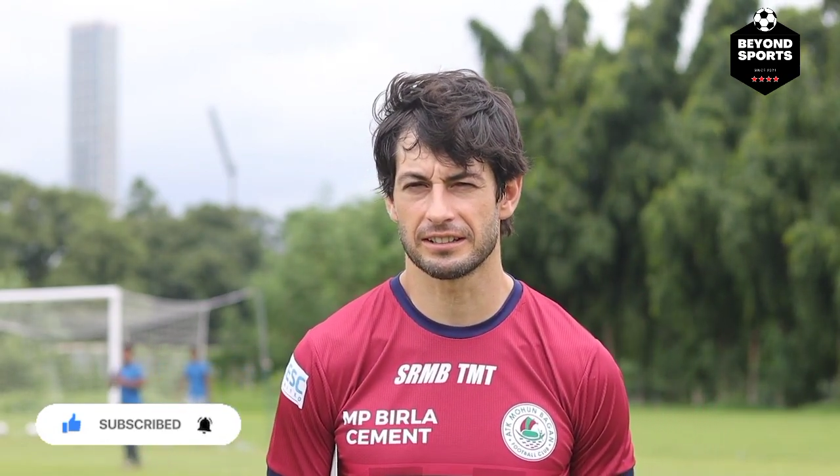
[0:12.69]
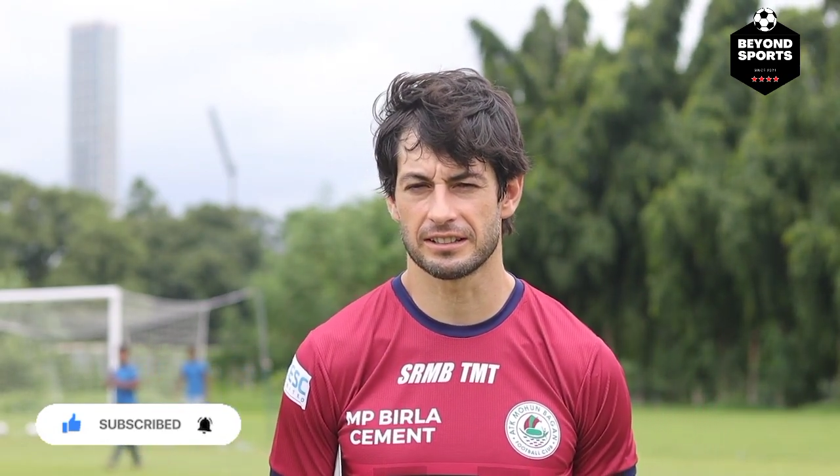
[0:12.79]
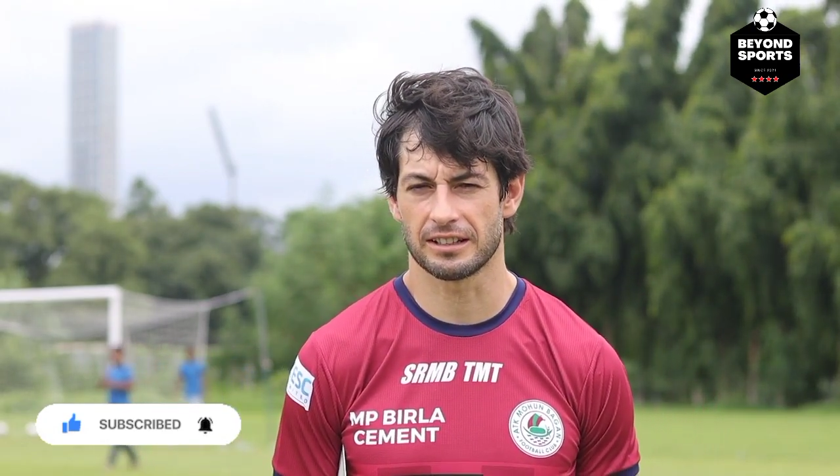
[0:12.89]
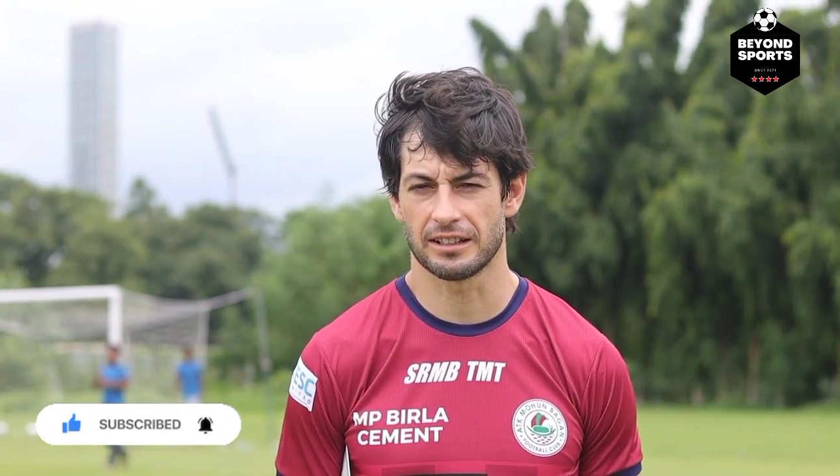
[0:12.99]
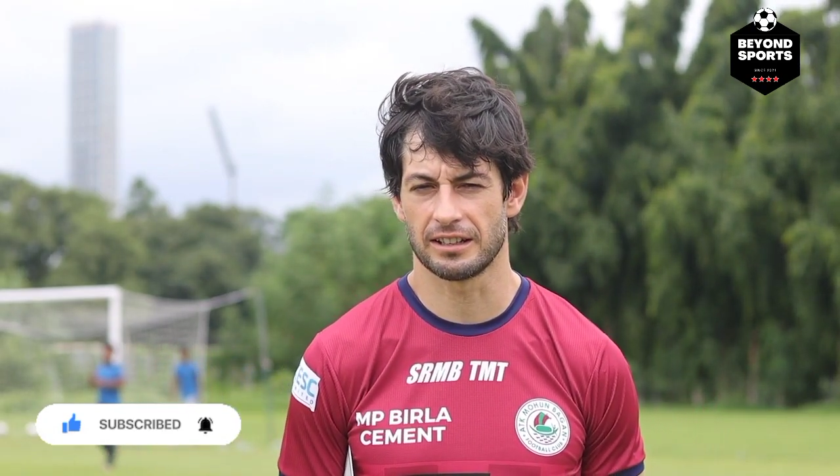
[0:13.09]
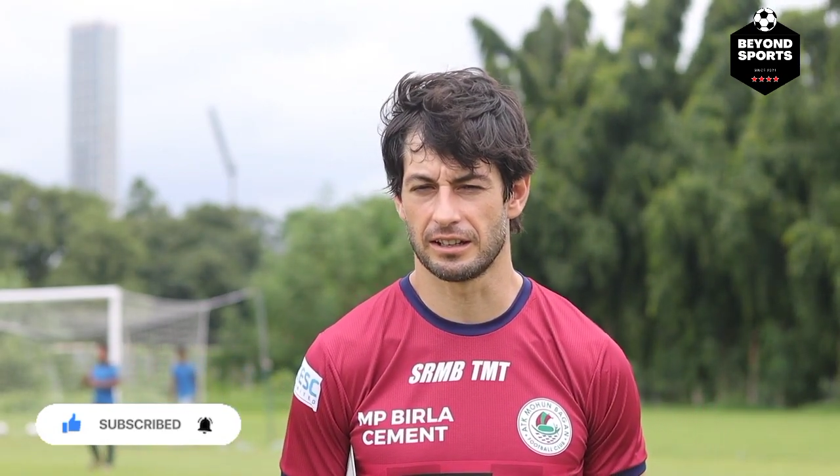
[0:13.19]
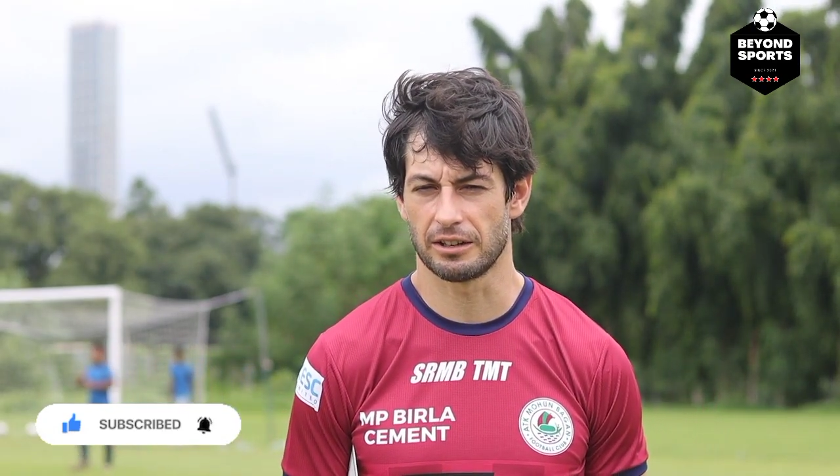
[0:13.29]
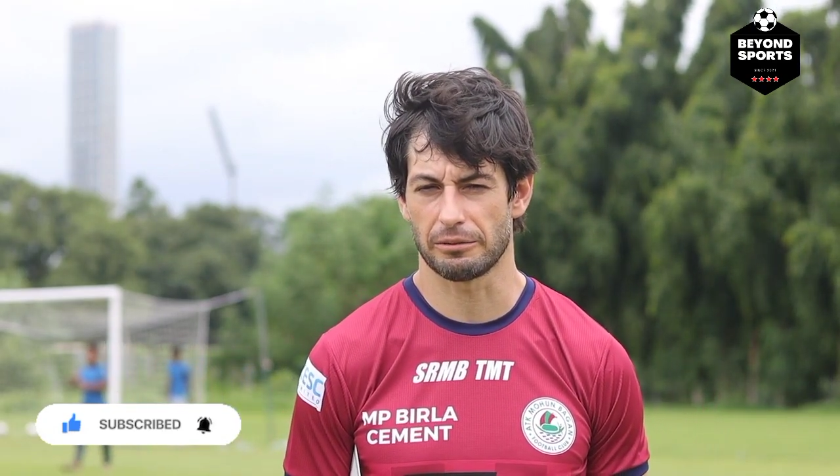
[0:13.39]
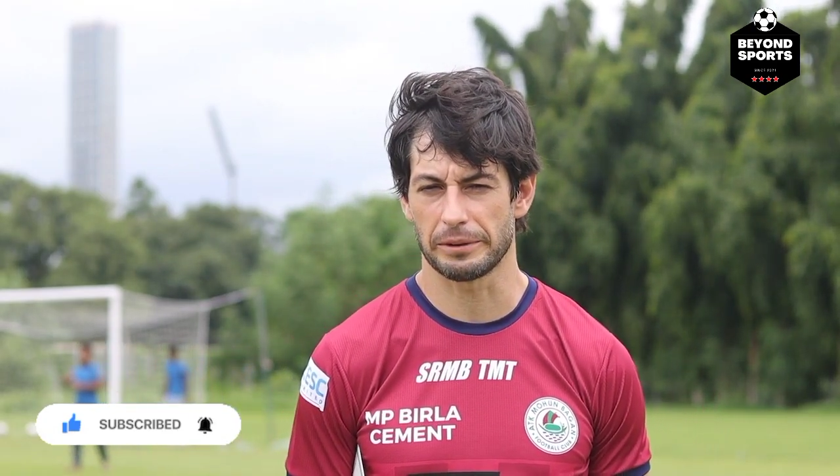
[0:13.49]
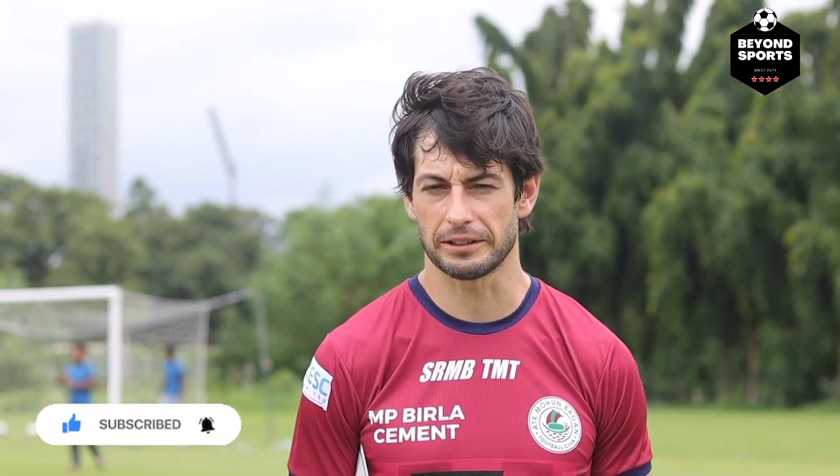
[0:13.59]
It's
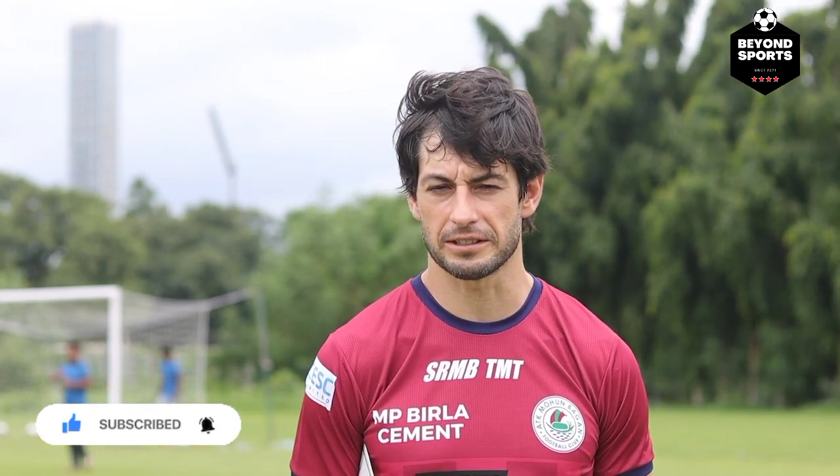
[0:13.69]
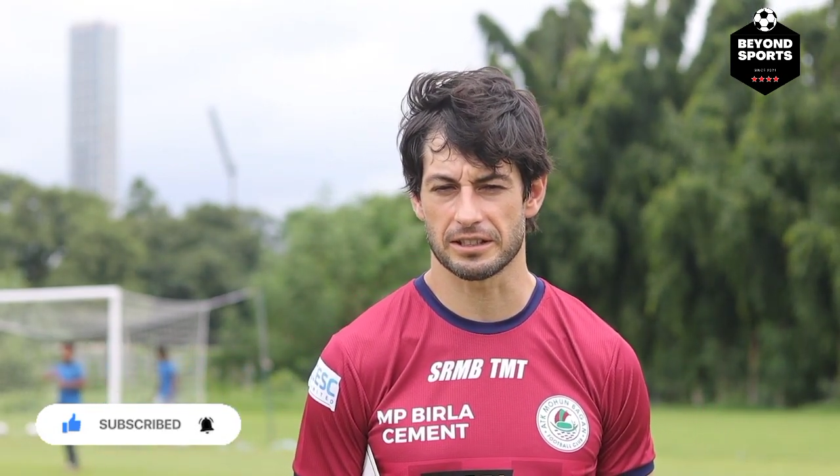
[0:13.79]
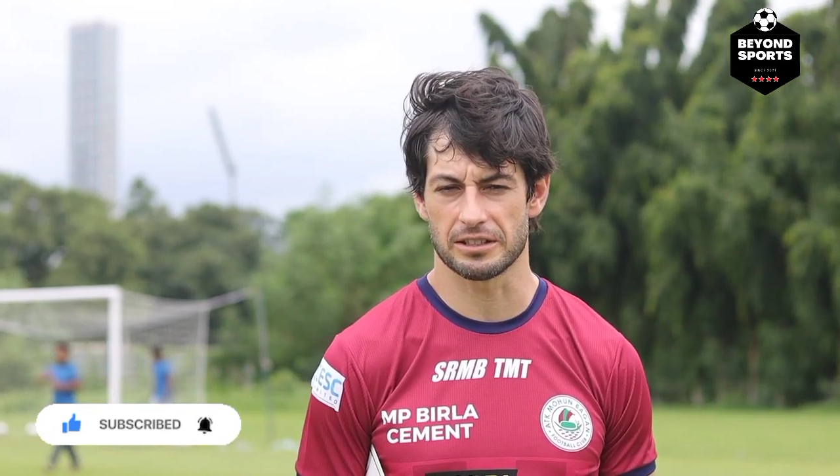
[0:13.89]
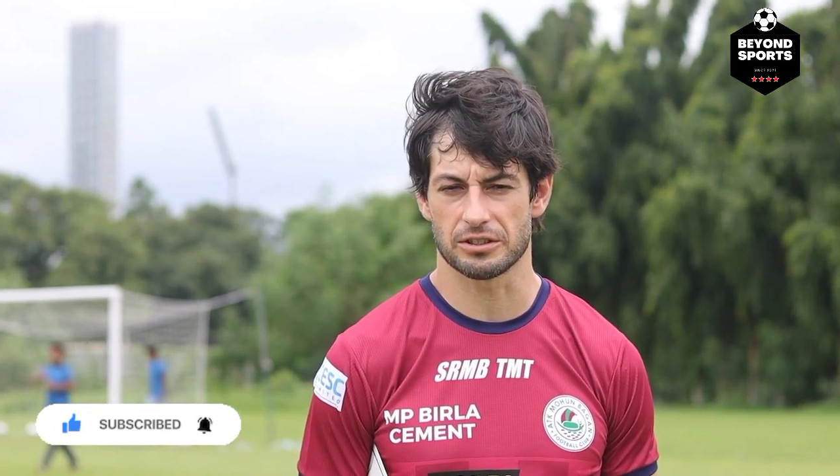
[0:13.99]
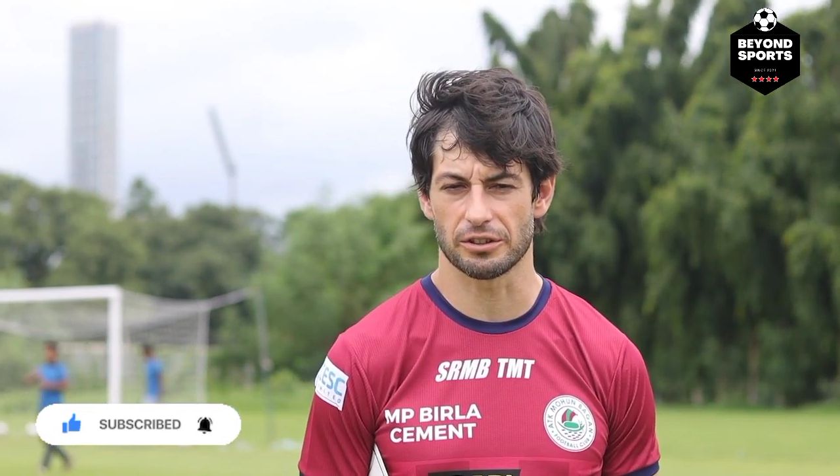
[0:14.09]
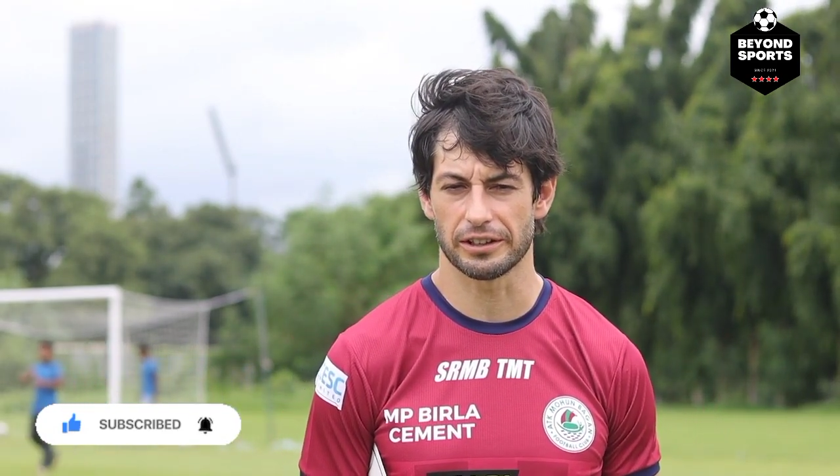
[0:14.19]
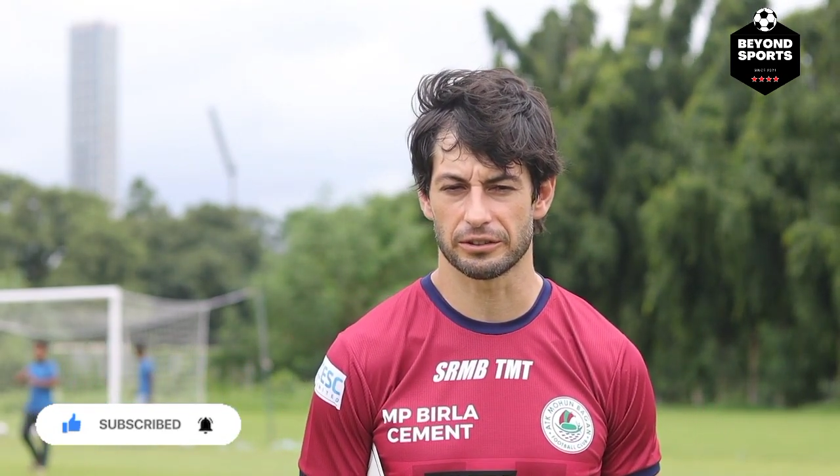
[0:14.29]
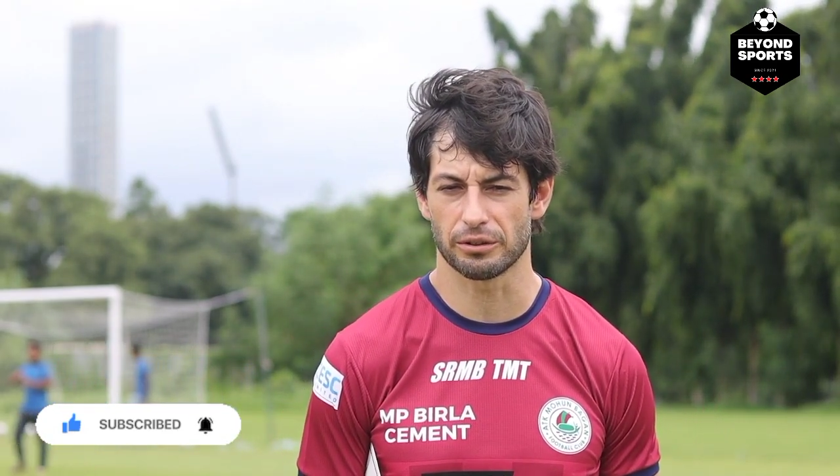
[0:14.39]
a historic